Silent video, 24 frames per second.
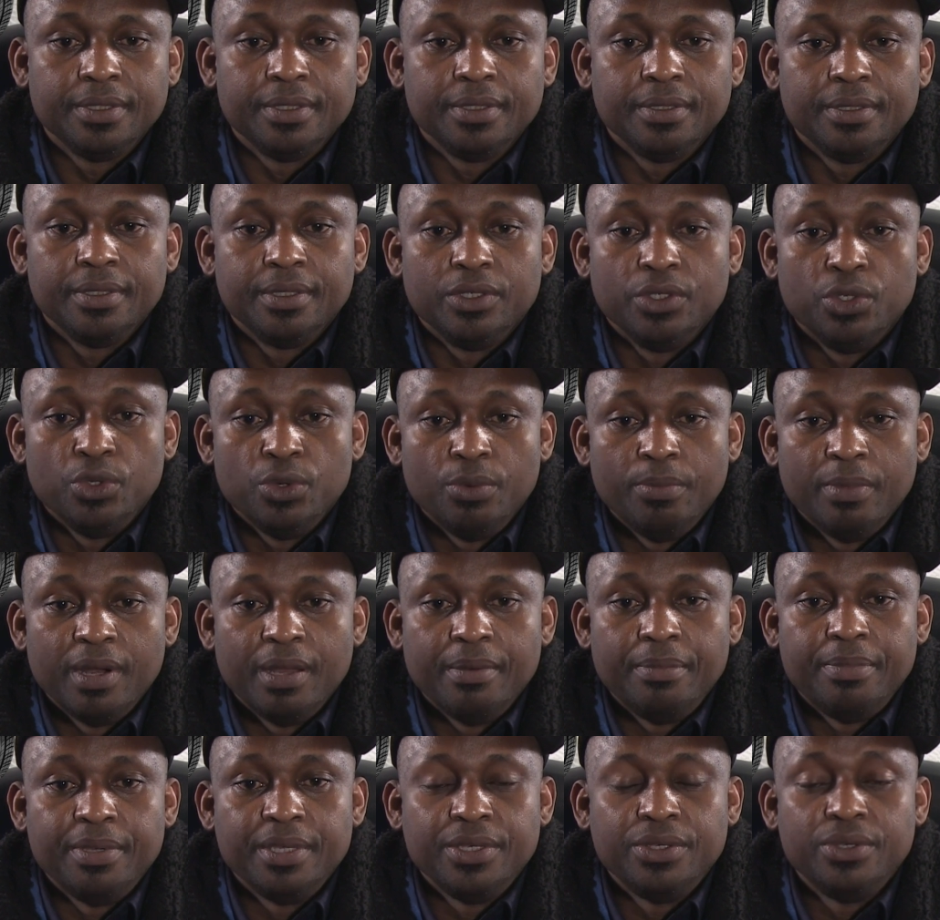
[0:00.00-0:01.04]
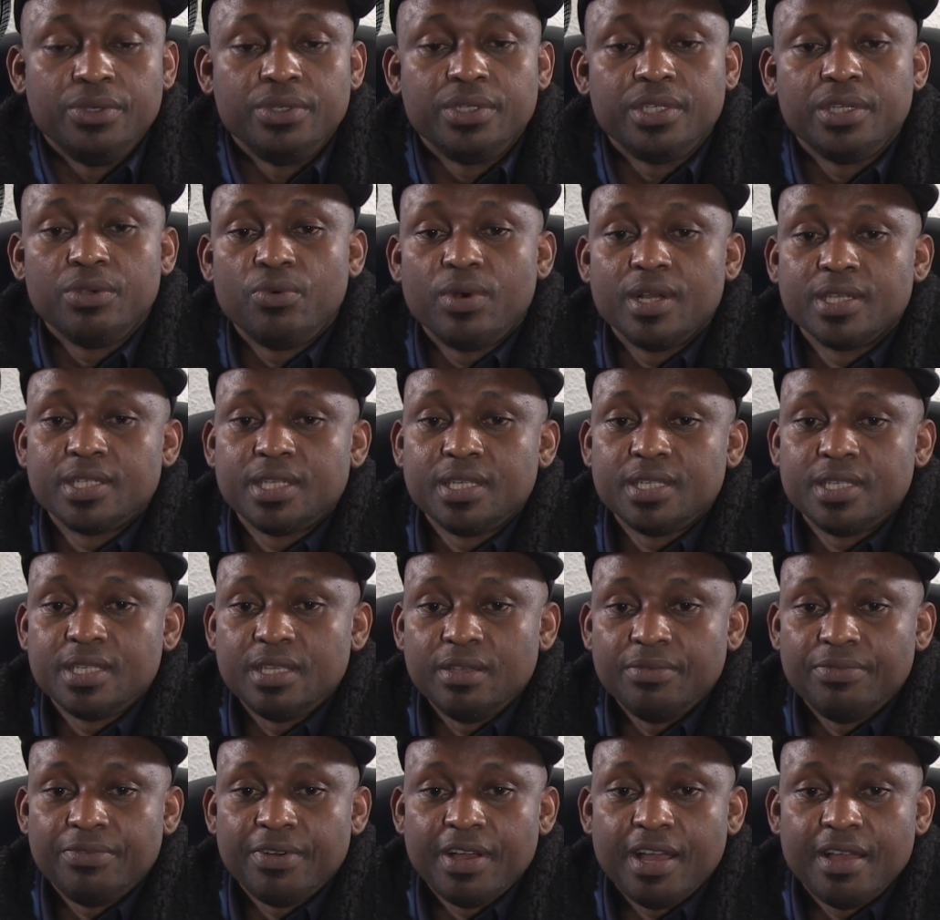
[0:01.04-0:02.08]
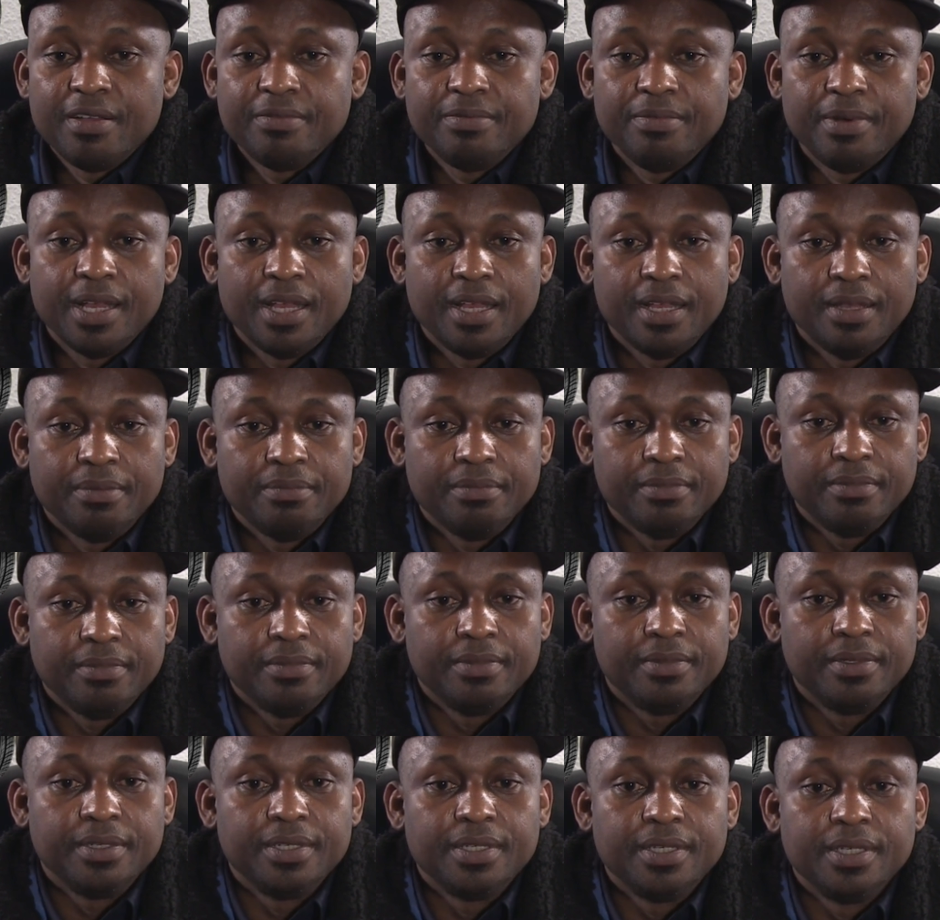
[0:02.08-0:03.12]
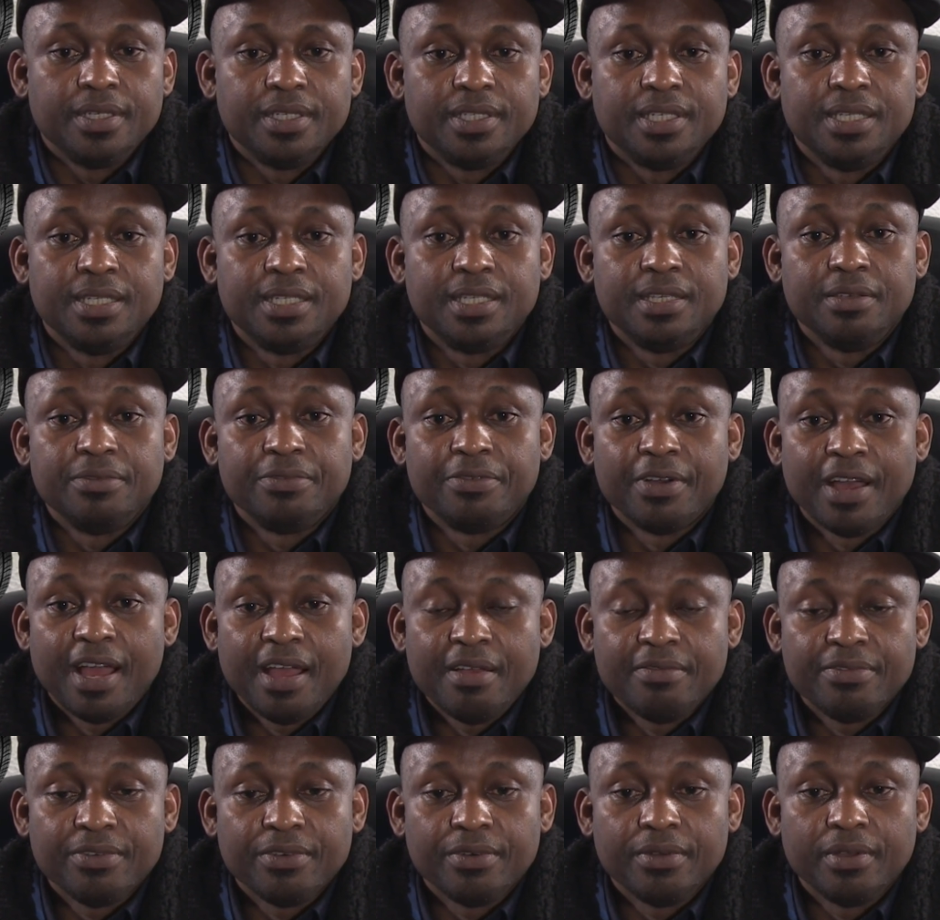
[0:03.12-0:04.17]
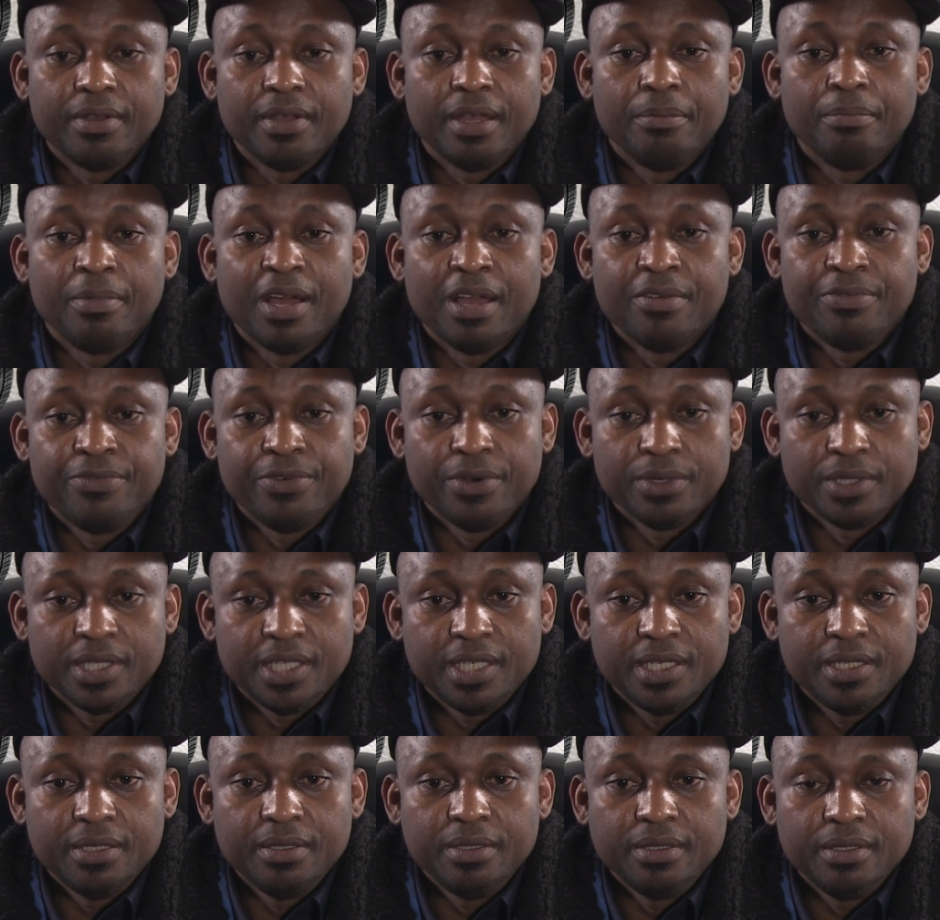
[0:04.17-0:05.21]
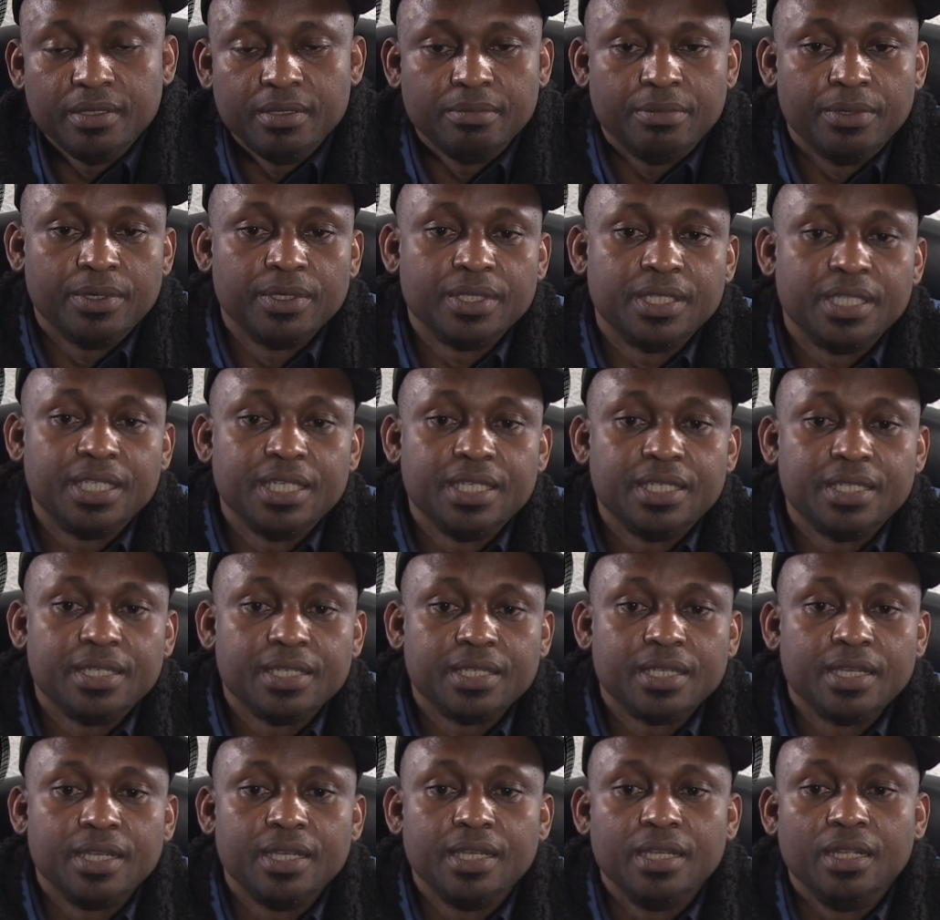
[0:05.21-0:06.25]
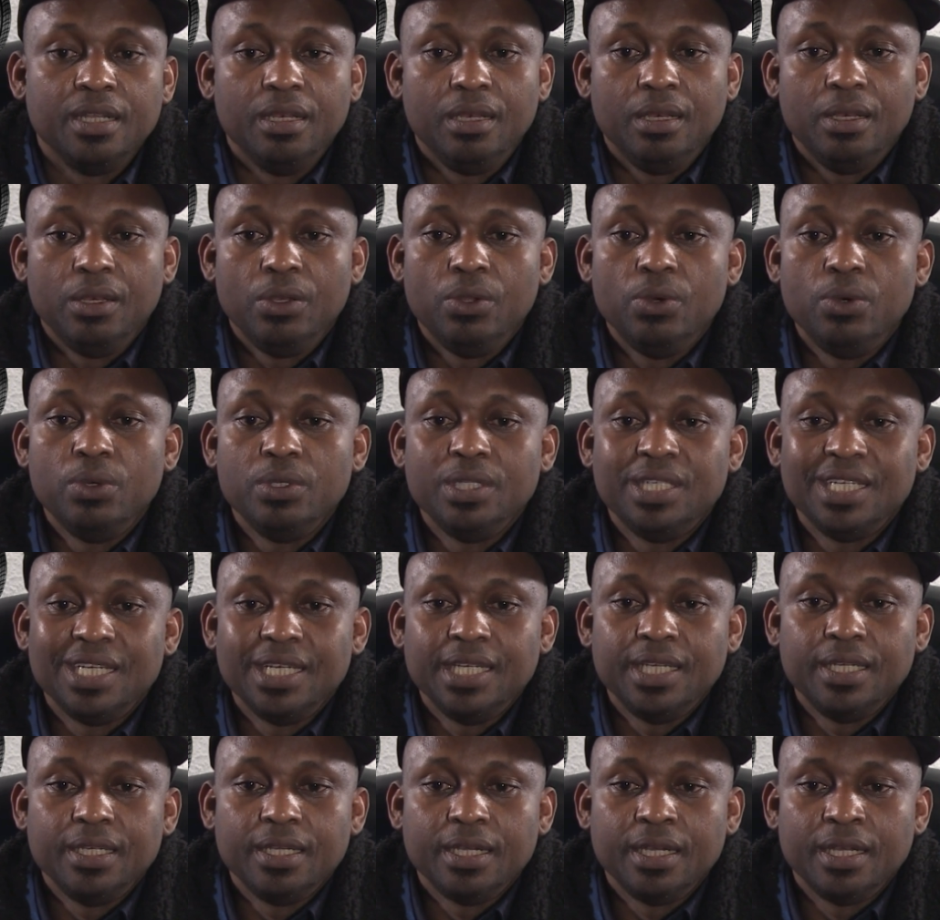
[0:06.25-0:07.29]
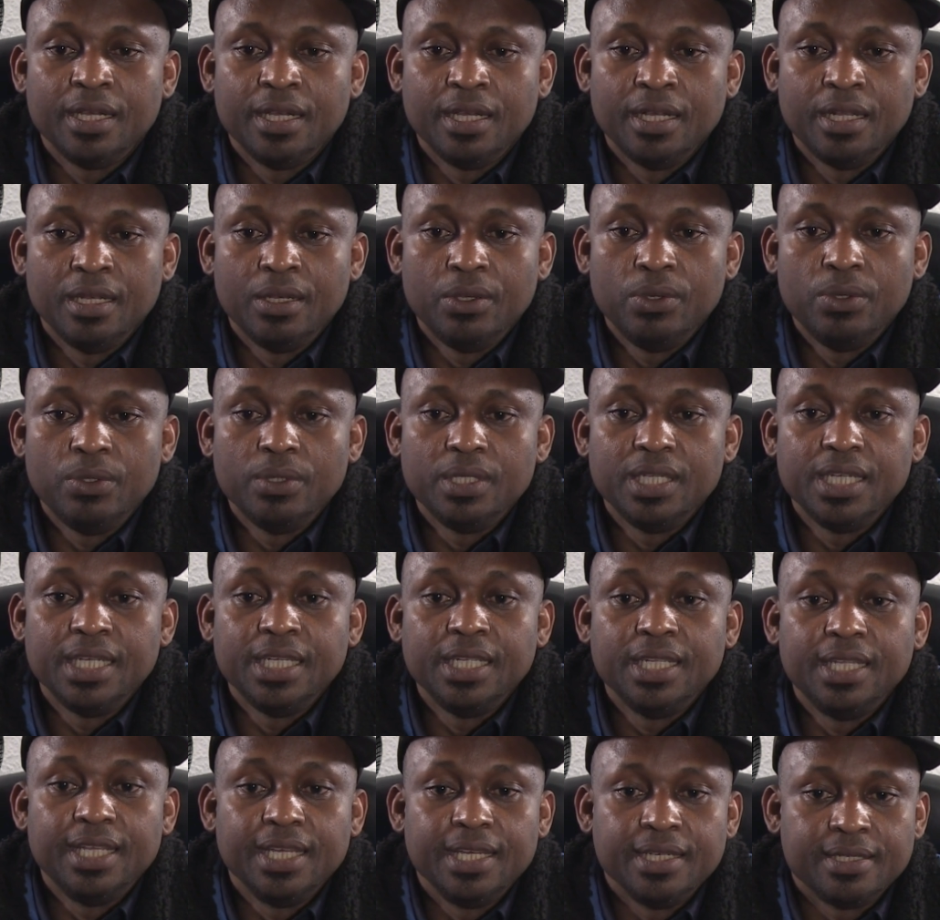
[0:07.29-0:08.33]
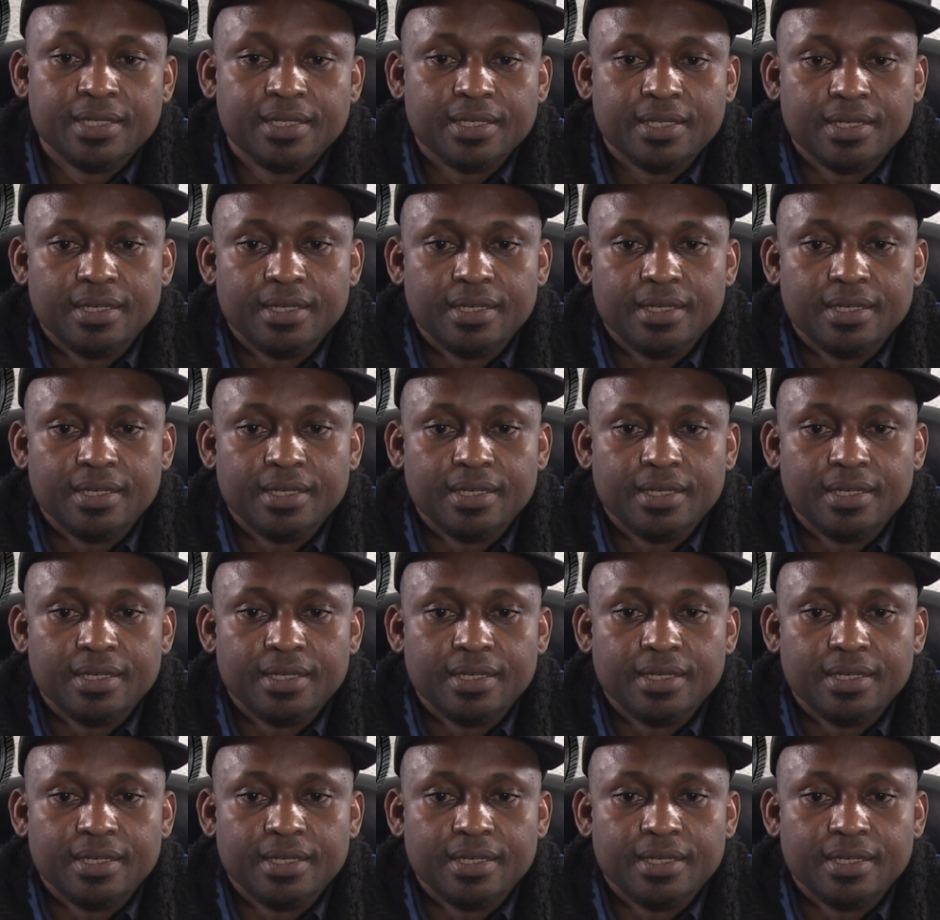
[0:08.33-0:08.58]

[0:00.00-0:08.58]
You might be using 165 by 65 by 14, but this load index,